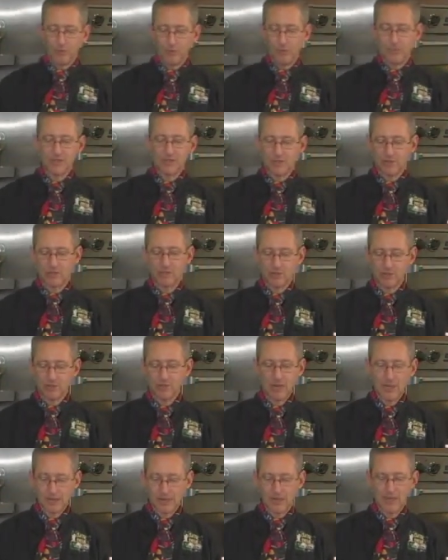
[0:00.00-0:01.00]
the reasons she
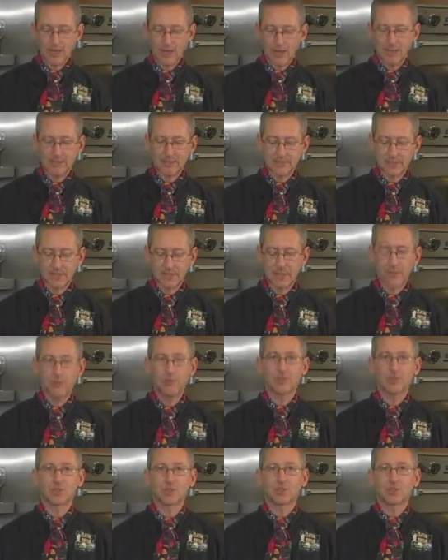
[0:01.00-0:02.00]
recognized that
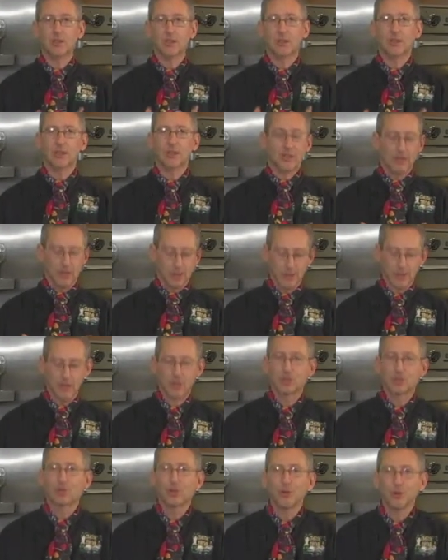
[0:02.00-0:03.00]
I was
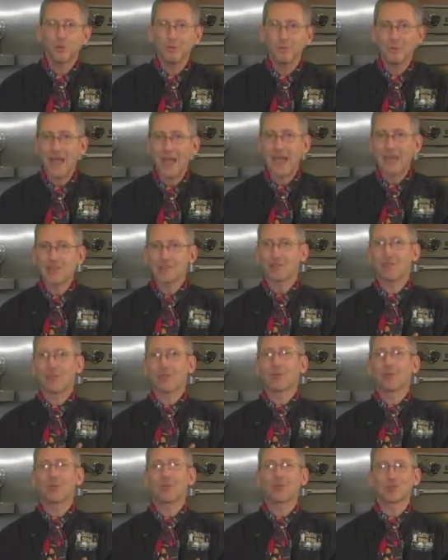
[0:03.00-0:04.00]
a true
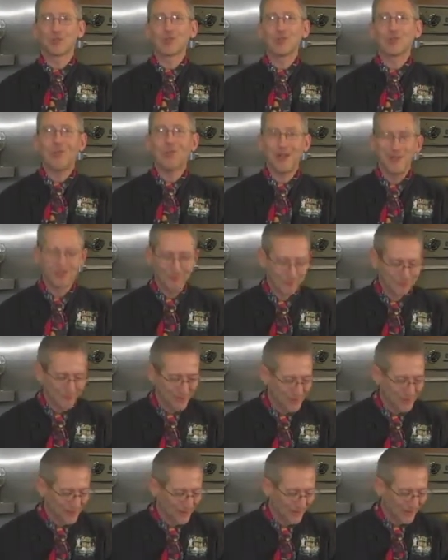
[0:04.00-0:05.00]
passionate person about
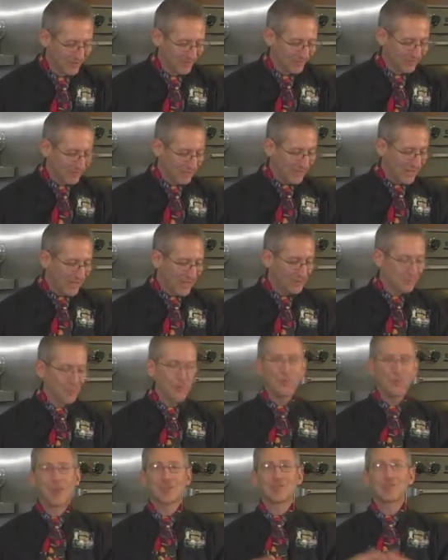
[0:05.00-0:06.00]
food is
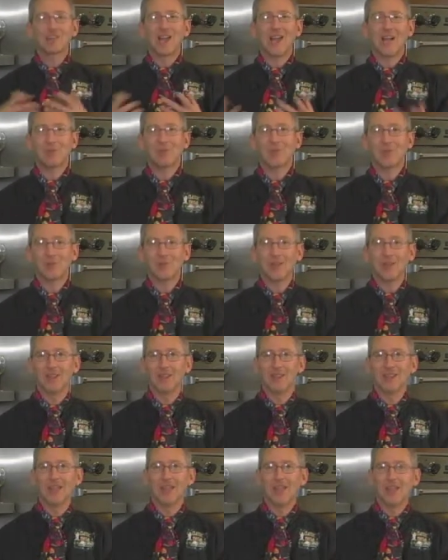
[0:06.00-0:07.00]
we went shopping
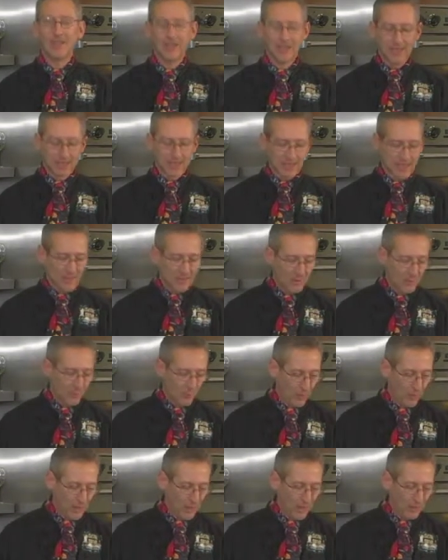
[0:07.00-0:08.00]
one day,
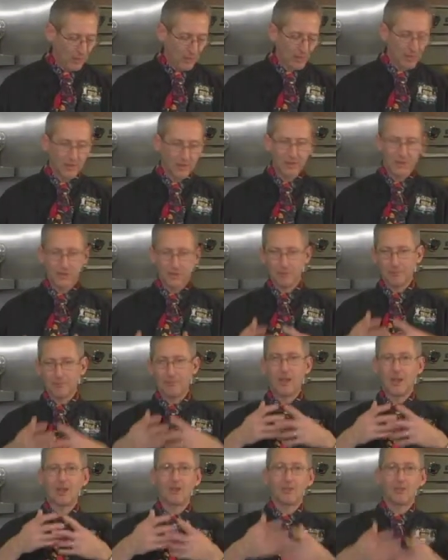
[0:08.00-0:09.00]
and while
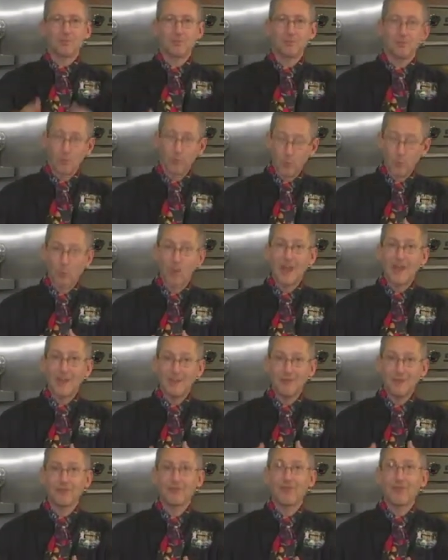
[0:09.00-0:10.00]
my
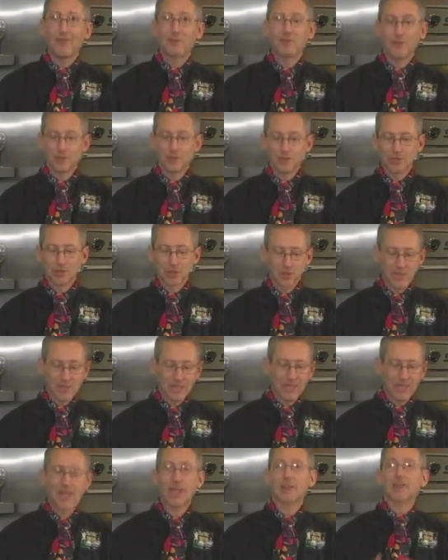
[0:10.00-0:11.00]
wife was
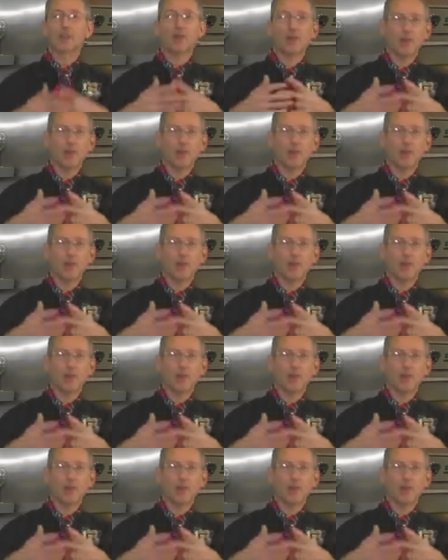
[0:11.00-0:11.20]
looking at